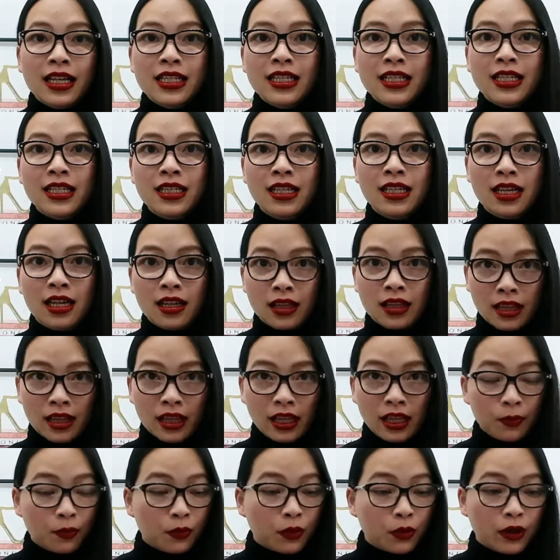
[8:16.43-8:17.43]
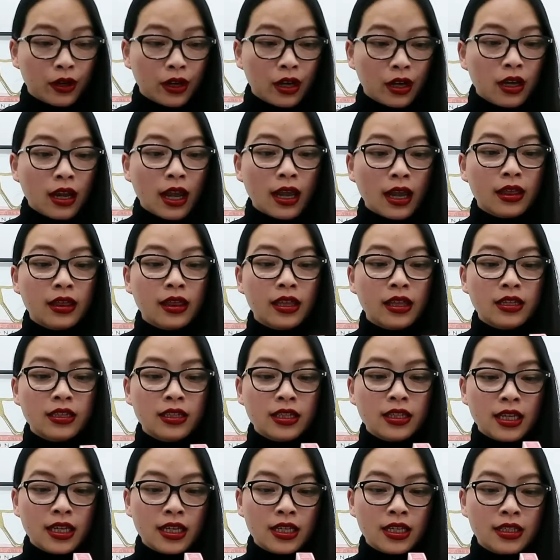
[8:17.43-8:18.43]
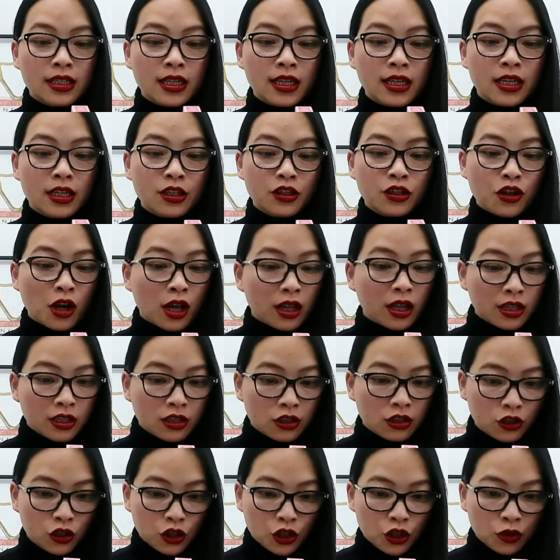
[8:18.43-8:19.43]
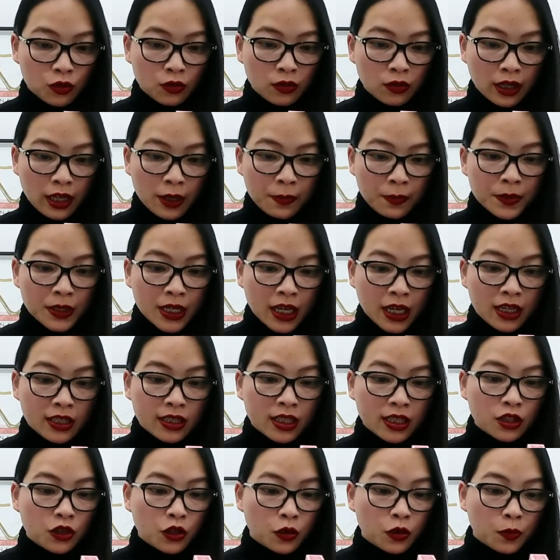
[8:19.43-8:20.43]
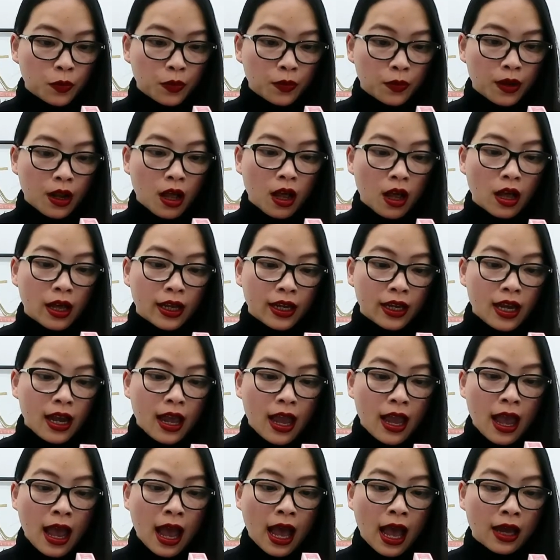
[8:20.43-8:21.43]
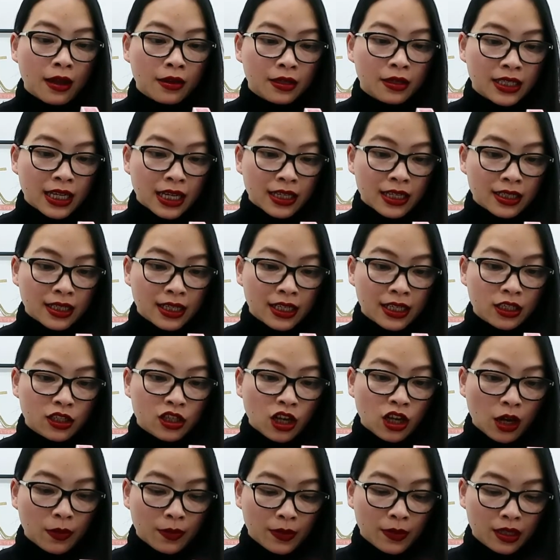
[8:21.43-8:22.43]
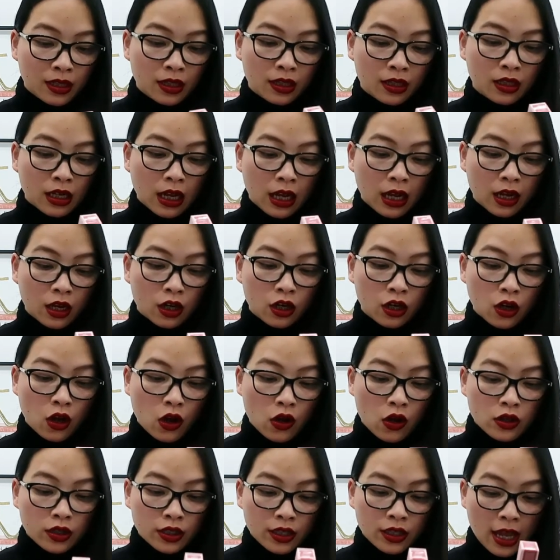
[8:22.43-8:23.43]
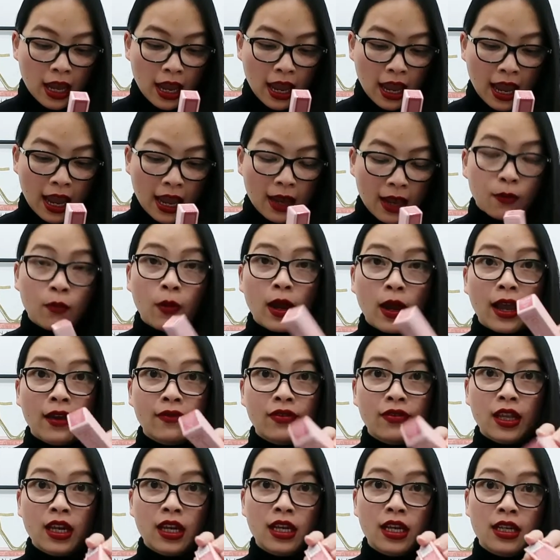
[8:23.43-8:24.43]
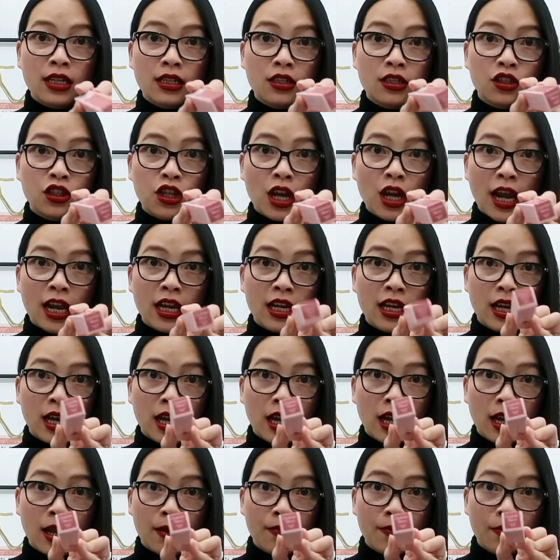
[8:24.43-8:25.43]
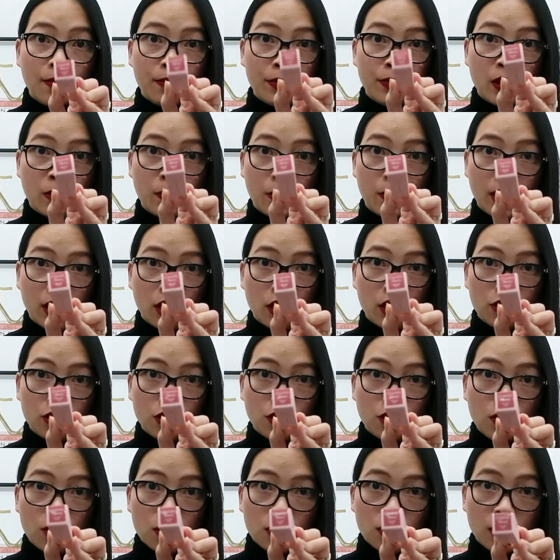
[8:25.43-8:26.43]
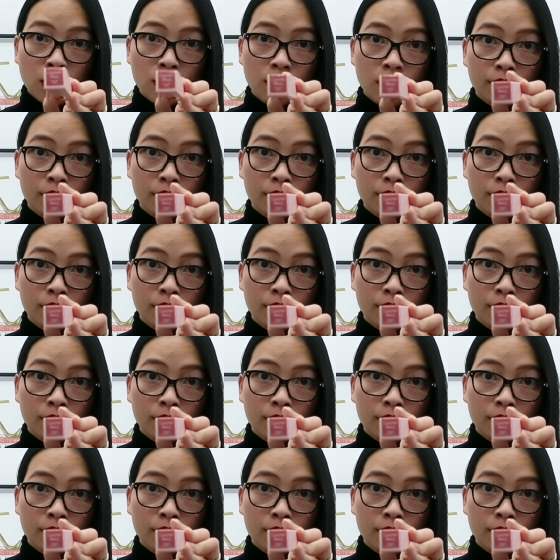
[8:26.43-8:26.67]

Next is another lip product, and this is the Charlotte's Jewel Lips Easy to Apply Dazzling Diamond Gloss. And we have that in the shade the Pillow Talk.